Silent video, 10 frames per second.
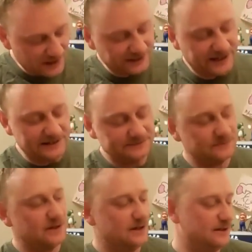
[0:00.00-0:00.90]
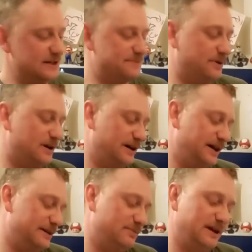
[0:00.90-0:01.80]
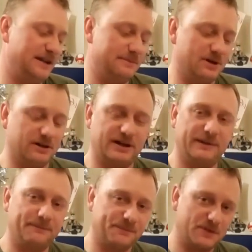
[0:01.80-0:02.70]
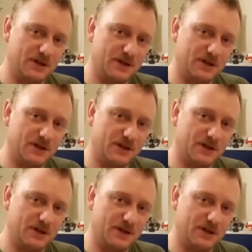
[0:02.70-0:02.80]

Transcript: again, this part here, playing the market,